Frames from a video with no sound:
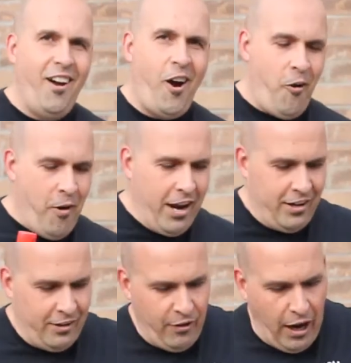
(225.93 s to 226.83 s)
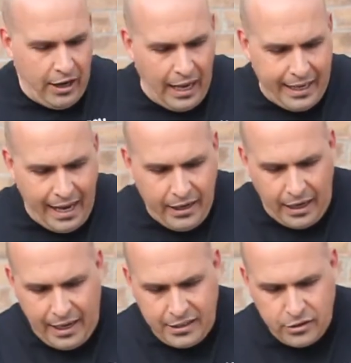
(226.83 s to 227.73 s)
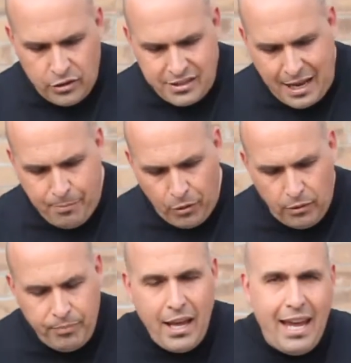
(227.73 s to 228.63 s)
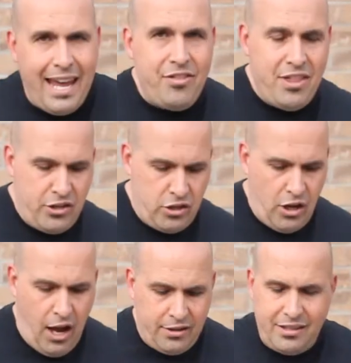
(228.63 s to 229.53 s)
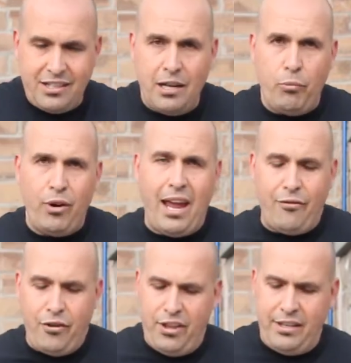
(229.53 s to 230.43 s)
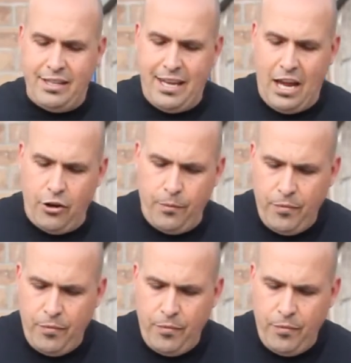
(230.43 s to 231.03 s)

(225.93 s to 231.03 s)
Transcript: All right, again, a nice little staple in this sauce. It's going to bring everything together.